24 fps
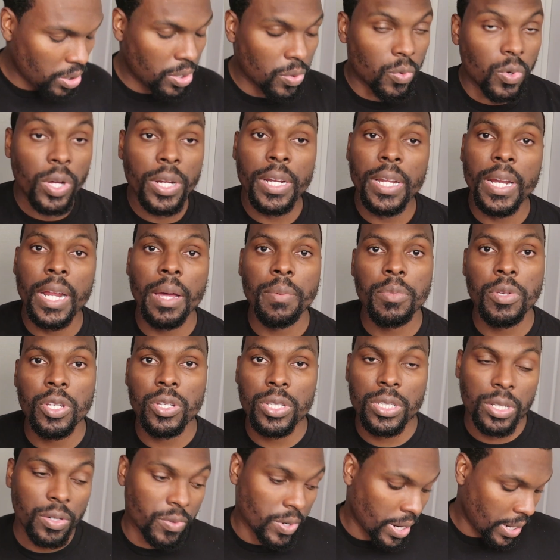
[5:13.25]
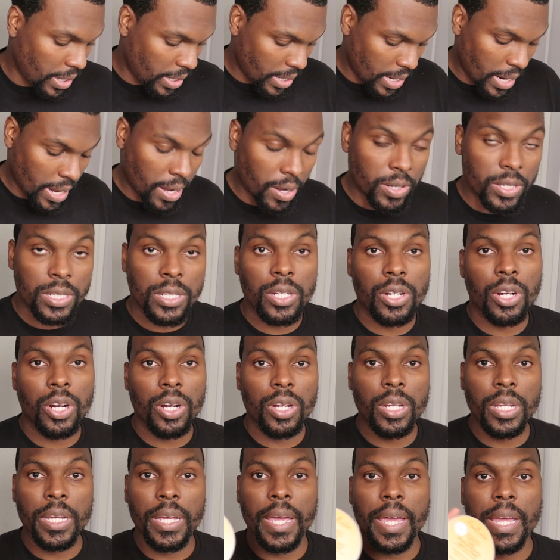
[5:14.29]
the one that I'm using right now is the
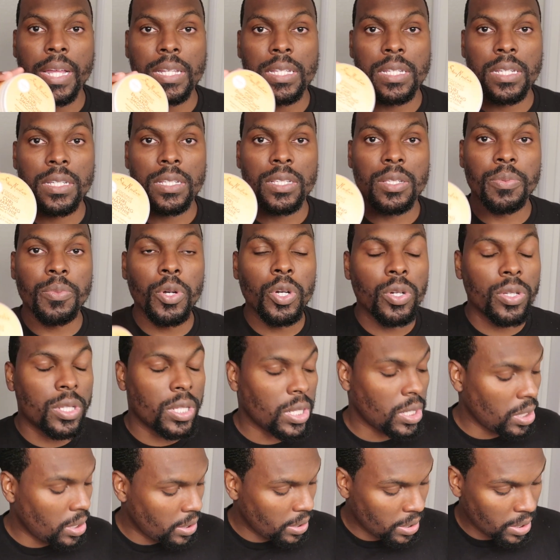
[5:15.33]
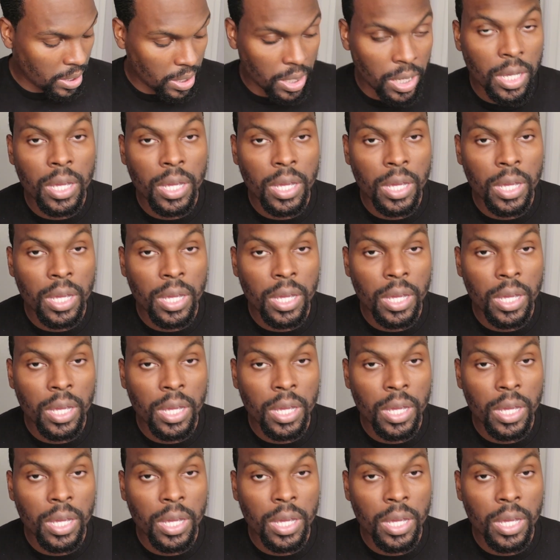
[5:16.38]
Curl Enhancing Smoothie.